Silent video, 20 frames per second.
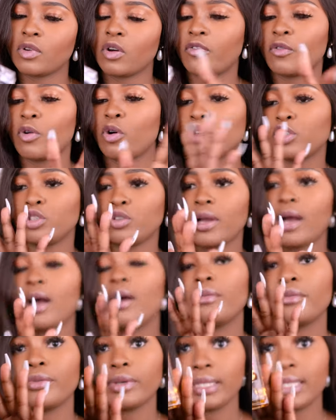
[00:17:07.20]
of course you
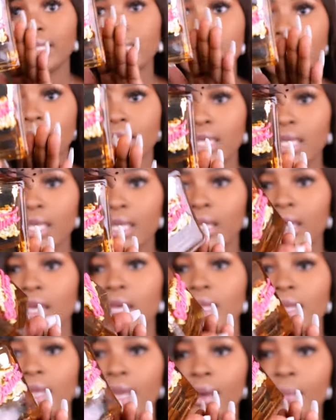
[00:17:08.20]
can't really see
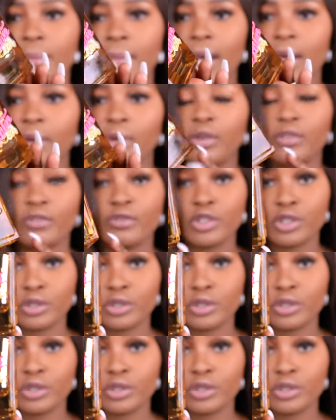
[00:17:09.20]
the amount of